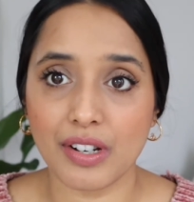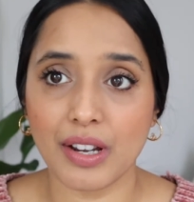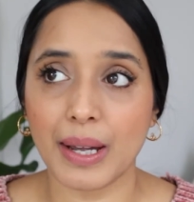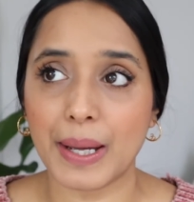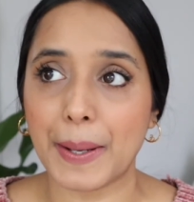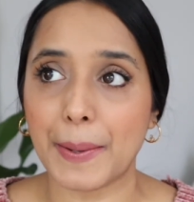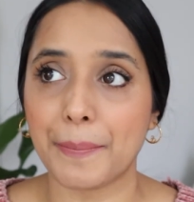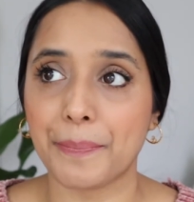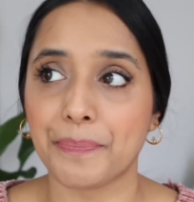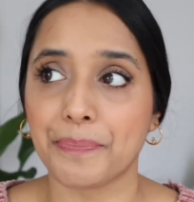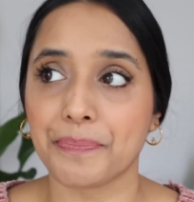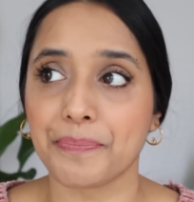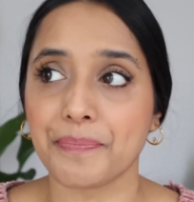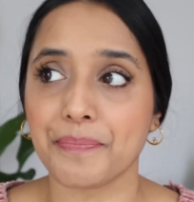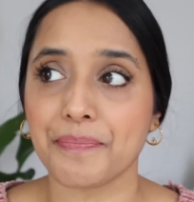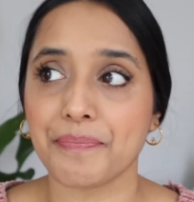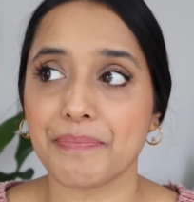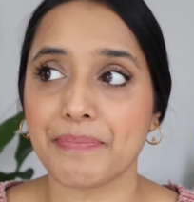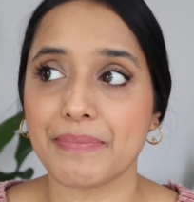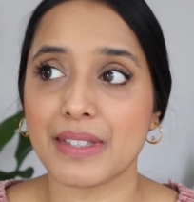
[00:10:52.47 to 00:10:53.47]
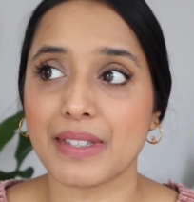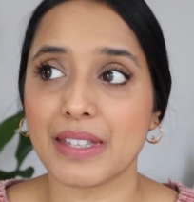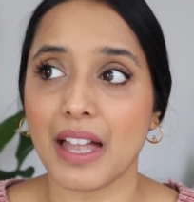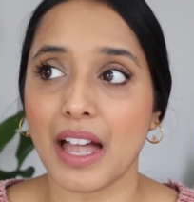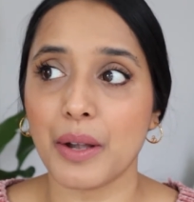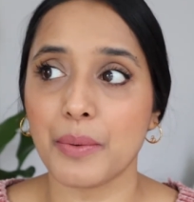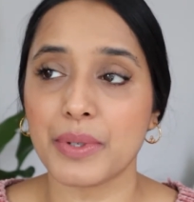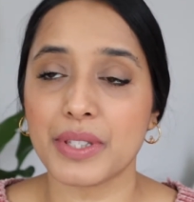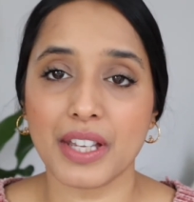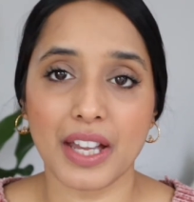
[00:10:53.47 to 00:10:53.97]
Um,
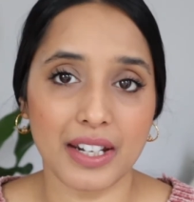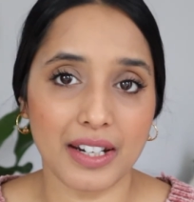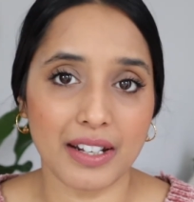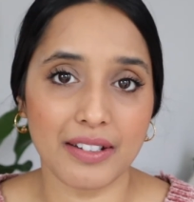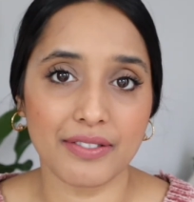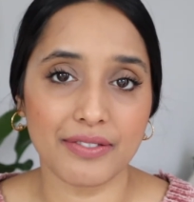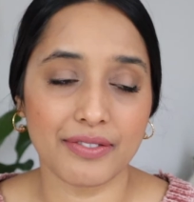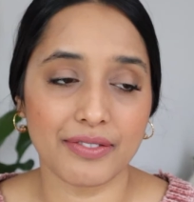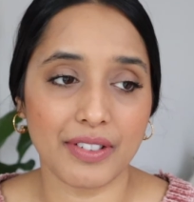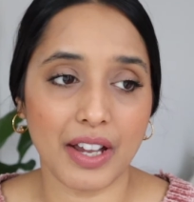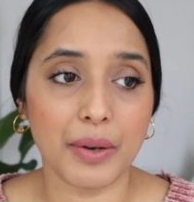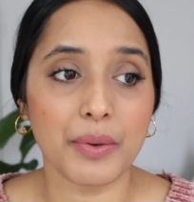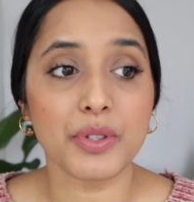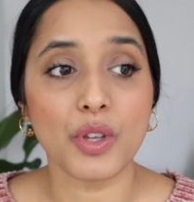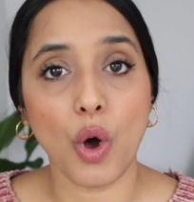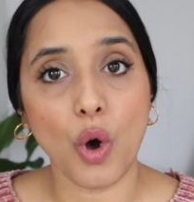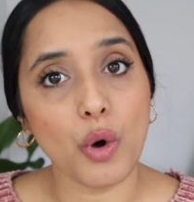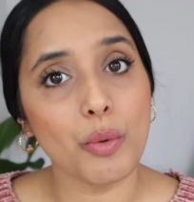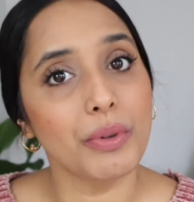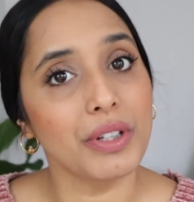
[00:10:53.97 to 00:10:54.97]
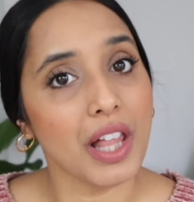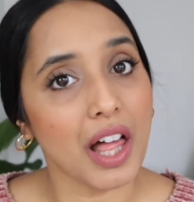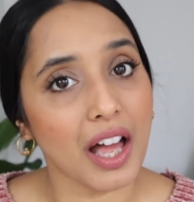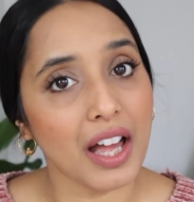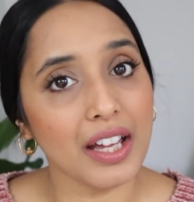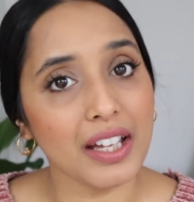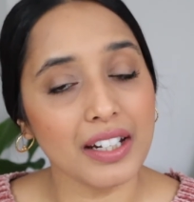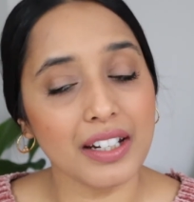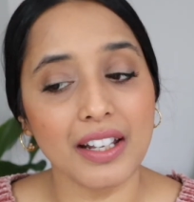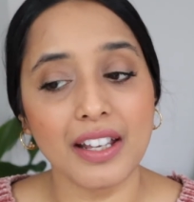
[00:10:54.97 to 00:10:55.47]
I was kind of, I was home a
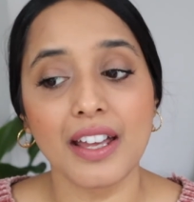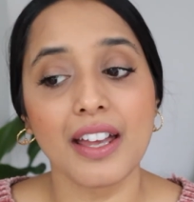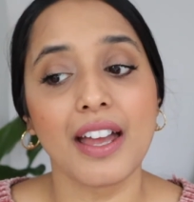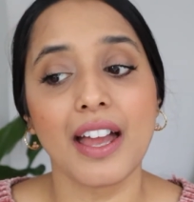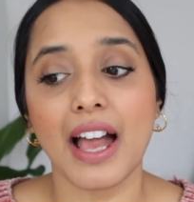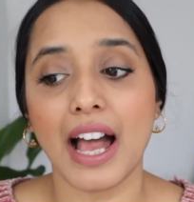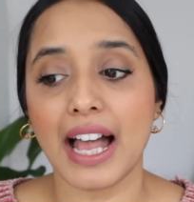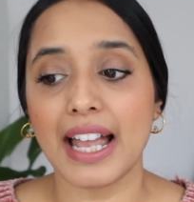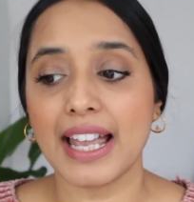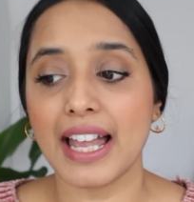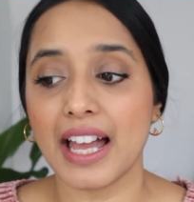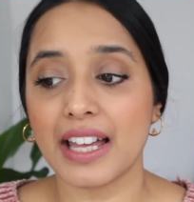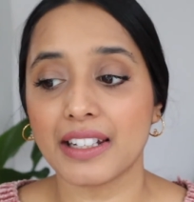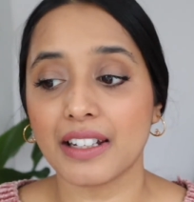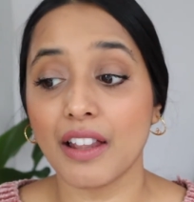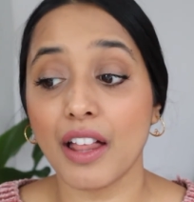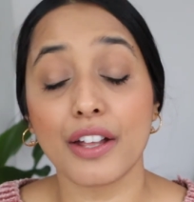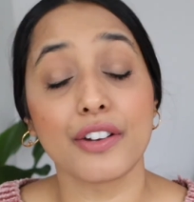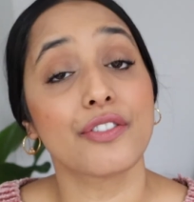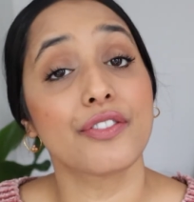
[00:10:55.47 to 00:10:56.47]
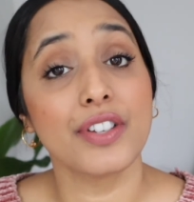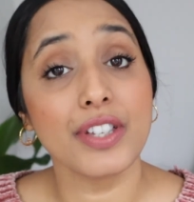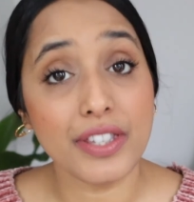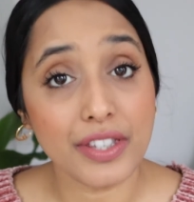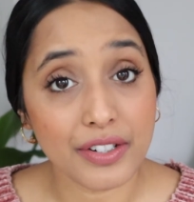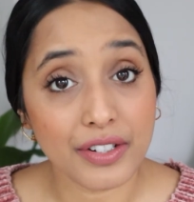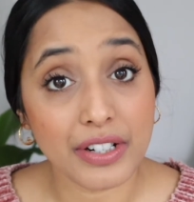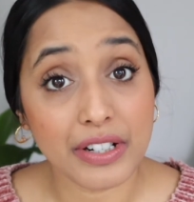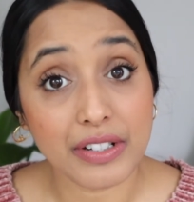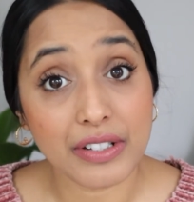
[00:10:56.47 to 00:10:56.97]
lot I had a lot of
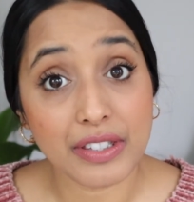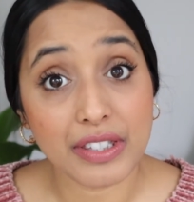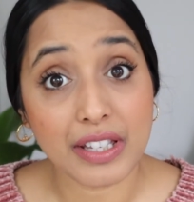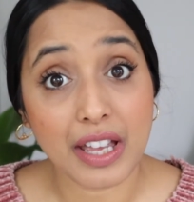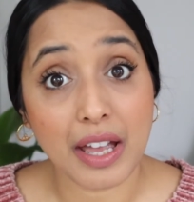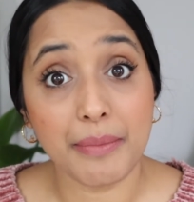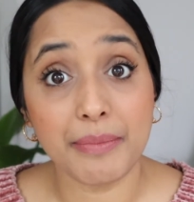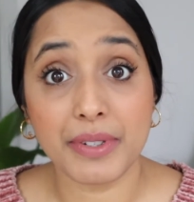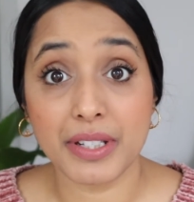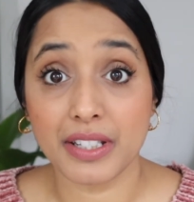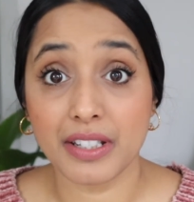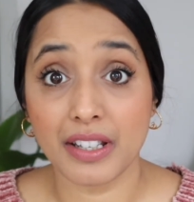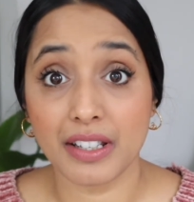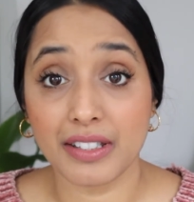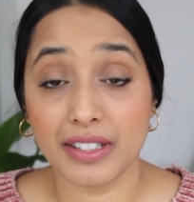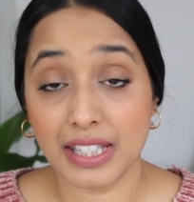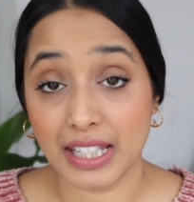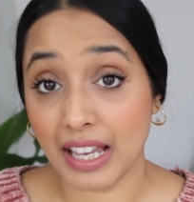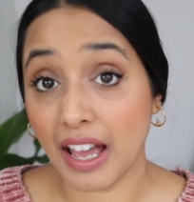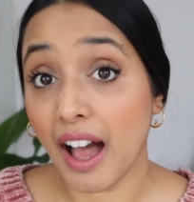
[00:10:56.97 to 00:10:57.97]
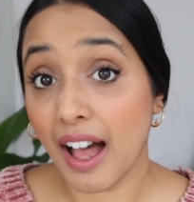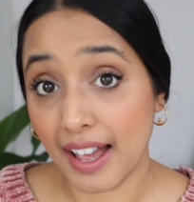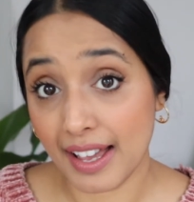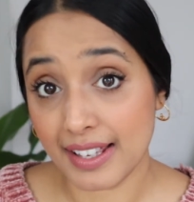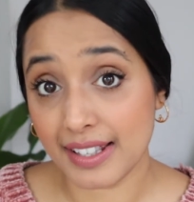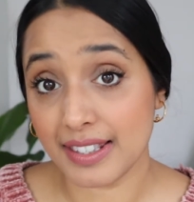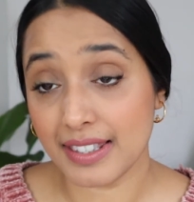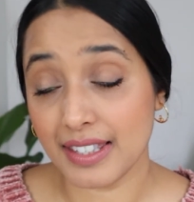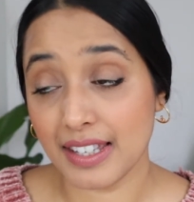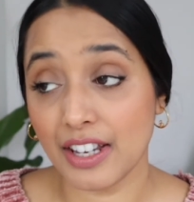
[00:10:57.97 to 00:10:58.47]
visitors come to see
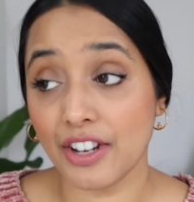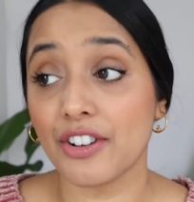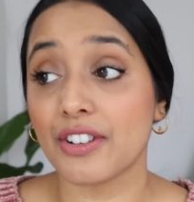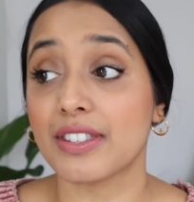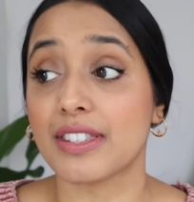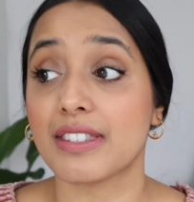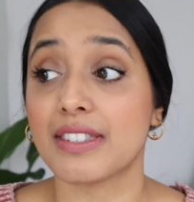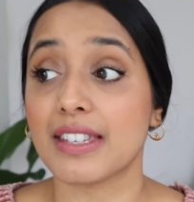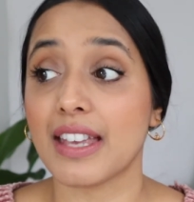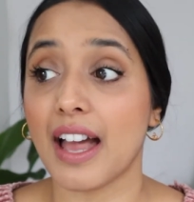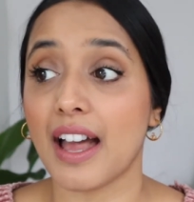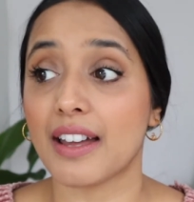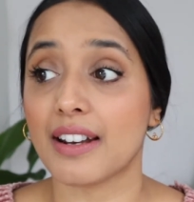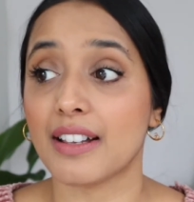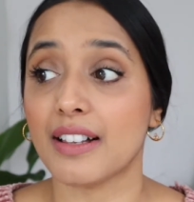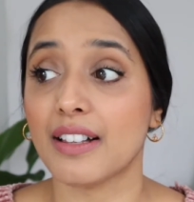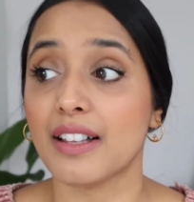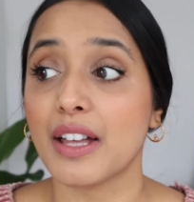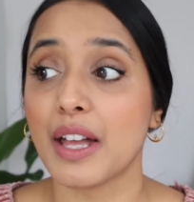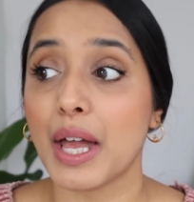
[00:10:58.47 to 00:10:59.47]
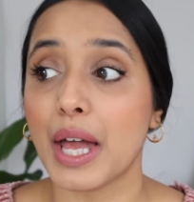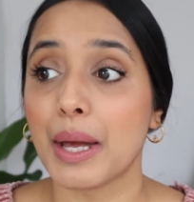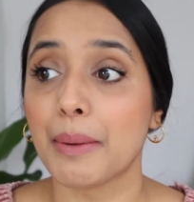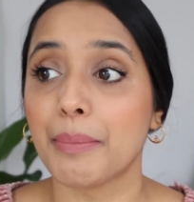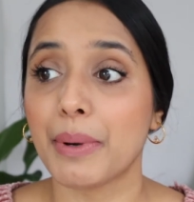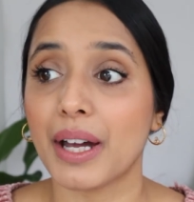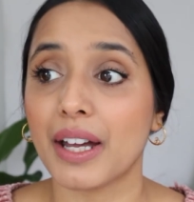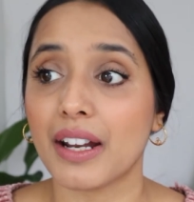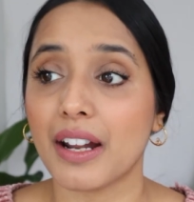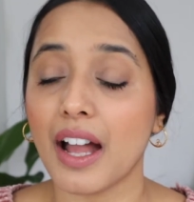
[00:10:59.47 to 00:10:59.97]
us here in Seattle,
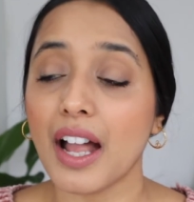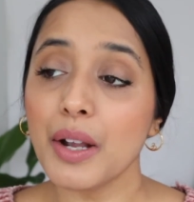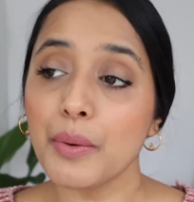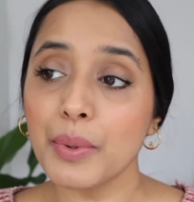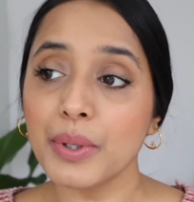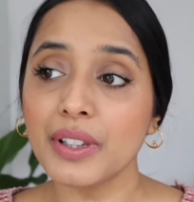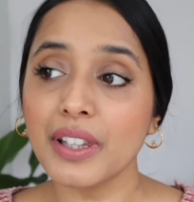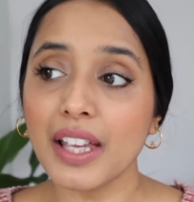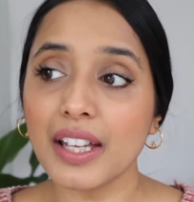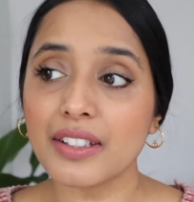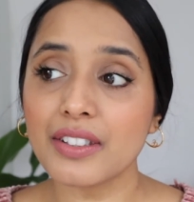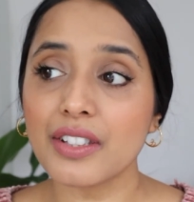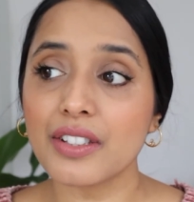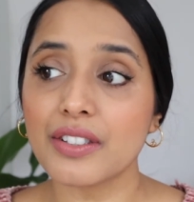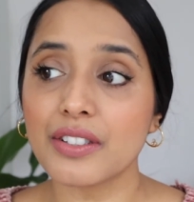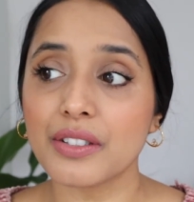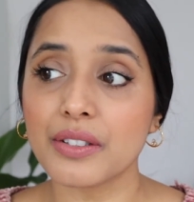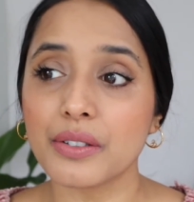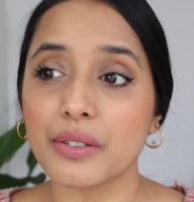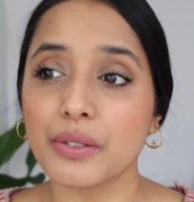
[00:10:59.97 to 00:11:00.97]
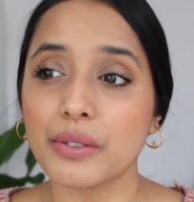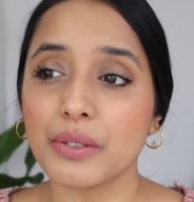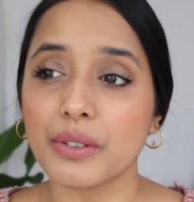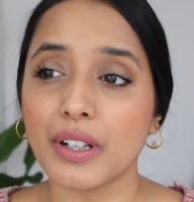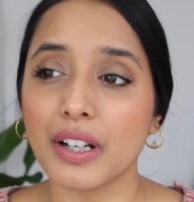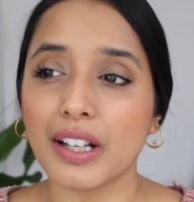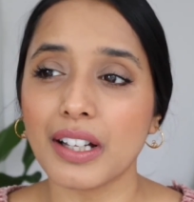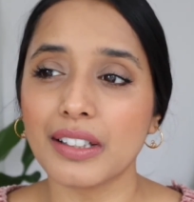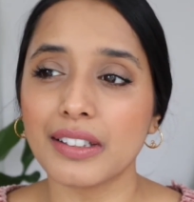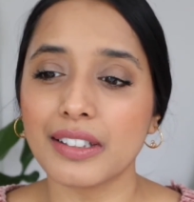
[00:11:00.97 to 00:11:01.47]
but I would like to
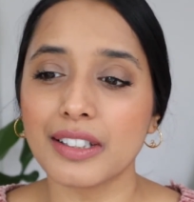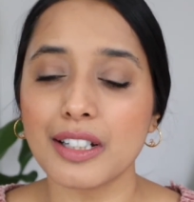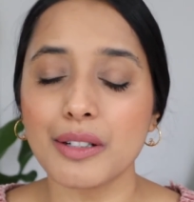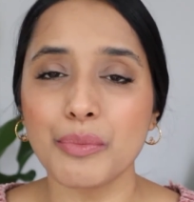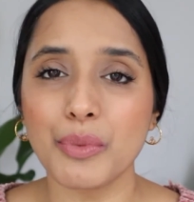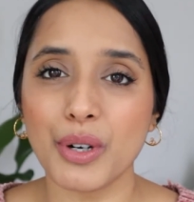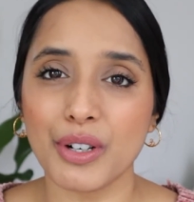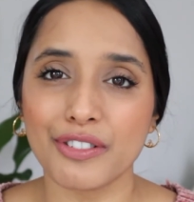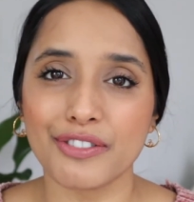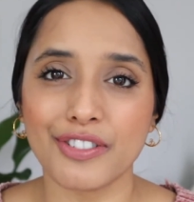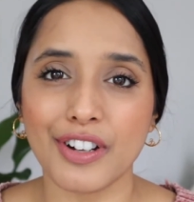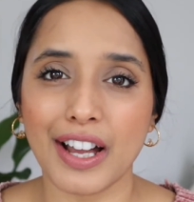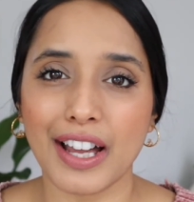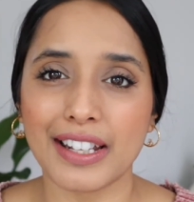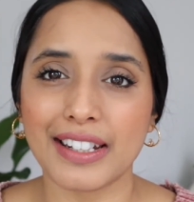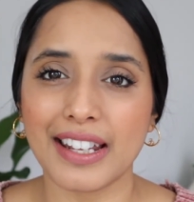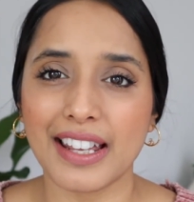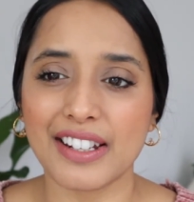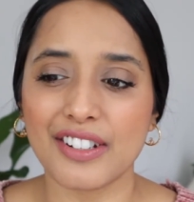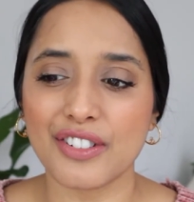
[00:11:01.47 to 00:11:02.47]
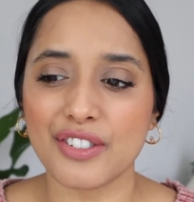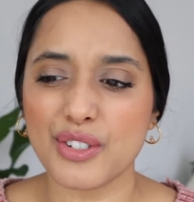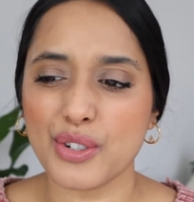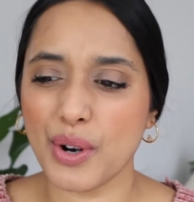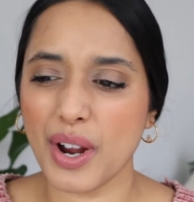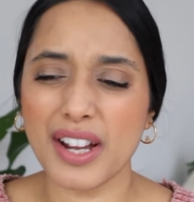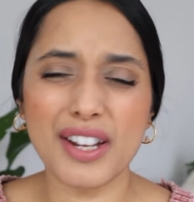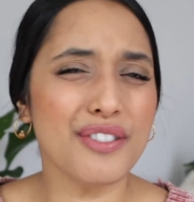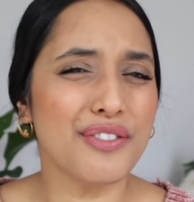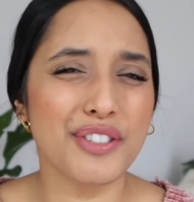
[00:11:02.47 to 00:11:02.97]
do a little more fun and
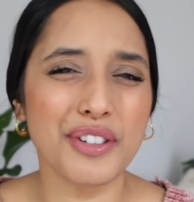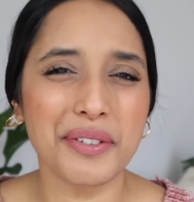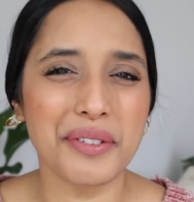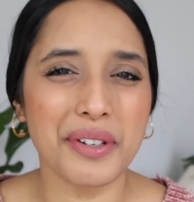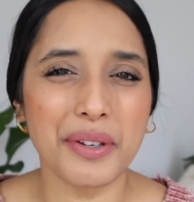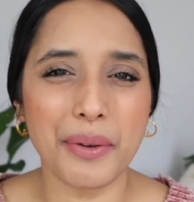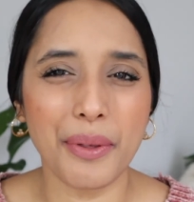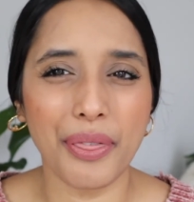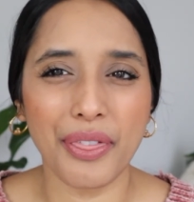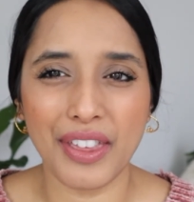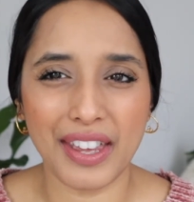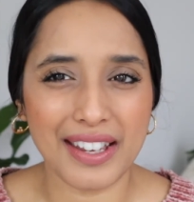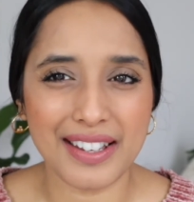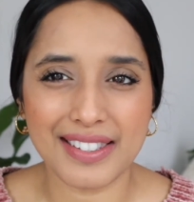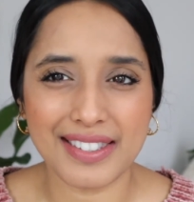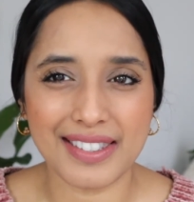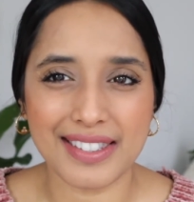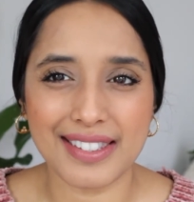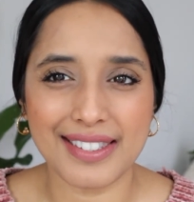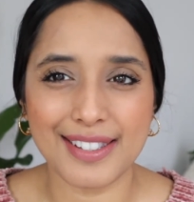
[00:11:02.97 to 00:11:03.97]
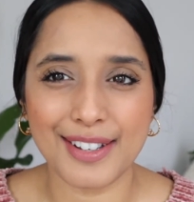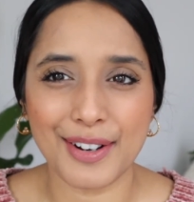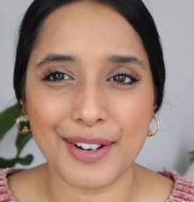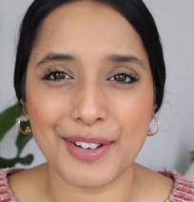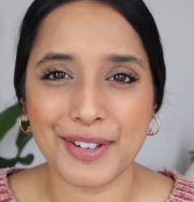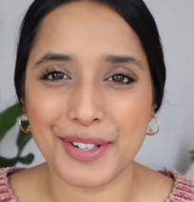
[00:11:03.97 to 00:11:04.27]
try a few new things this year,